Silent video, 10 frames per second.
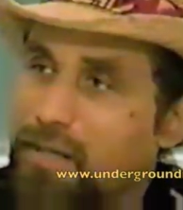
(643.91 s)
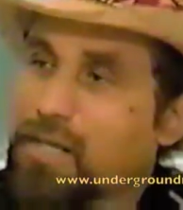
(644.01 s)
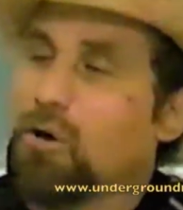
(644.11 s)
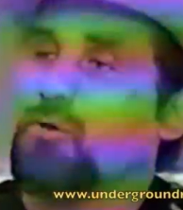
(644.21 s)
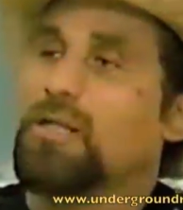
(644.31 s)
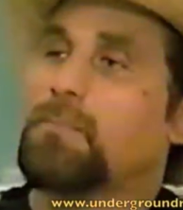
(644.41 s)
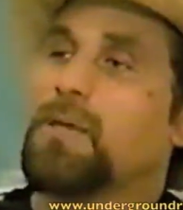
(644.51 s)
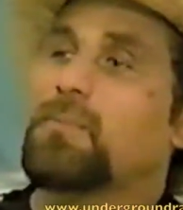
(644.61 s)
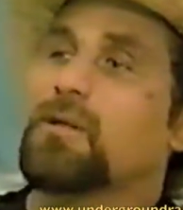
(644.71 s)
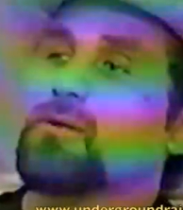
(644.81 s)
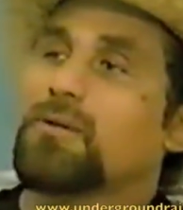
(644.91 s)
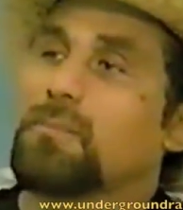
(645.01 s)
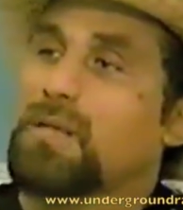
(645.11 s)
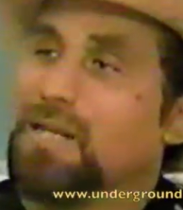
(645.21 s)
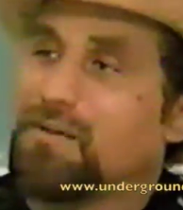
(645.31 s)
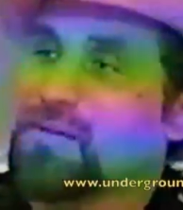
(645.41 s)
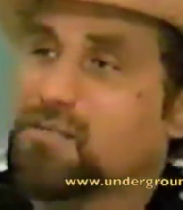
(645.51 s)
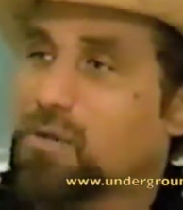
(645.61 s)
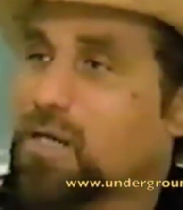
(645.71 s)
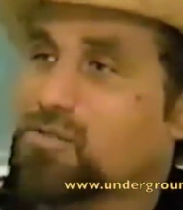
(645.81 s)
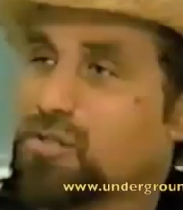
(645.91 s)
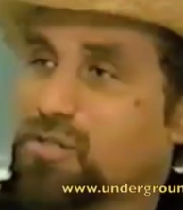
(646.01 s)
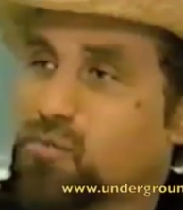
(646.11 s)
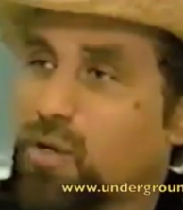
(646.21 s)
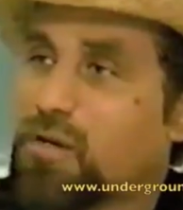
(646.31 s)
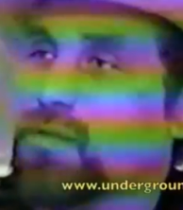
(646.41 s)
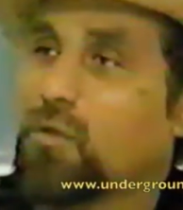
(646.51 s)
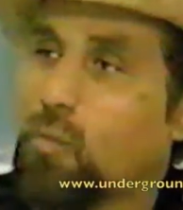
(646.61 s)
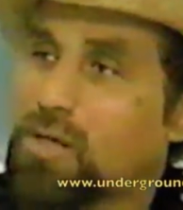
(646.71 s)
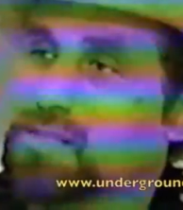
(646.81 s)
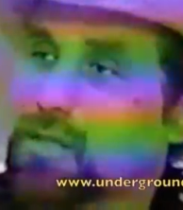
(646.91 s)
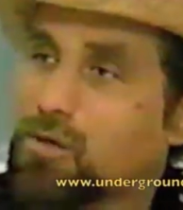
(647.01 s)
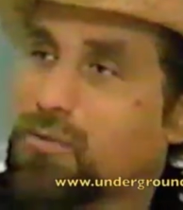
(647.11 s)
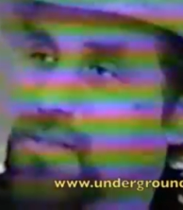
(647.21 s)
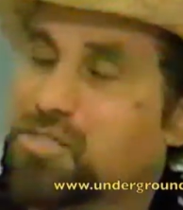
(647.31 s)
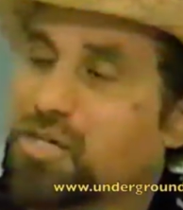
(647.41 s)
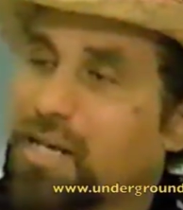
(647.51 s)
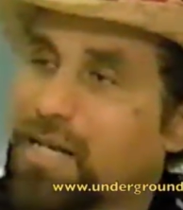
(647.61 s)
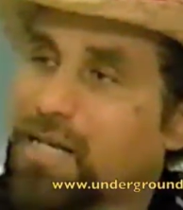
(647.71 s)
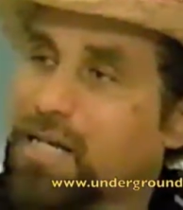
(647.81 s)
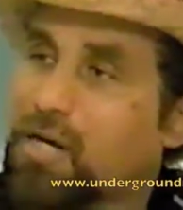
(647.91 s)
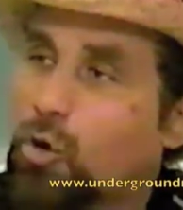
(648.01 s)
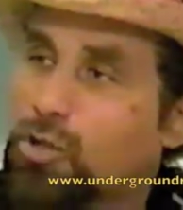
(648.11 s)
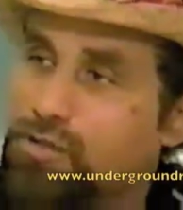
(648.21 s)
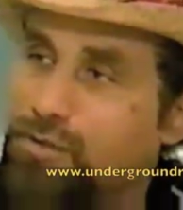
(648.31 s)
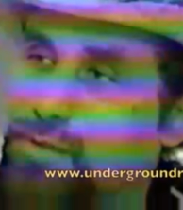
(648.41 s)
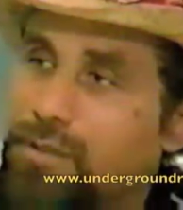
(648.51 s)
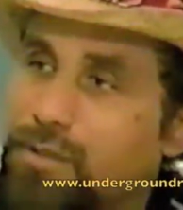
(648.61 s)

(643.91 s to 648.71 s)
The only people that are going to be living to 112 are the ones that are going to be genetically altered.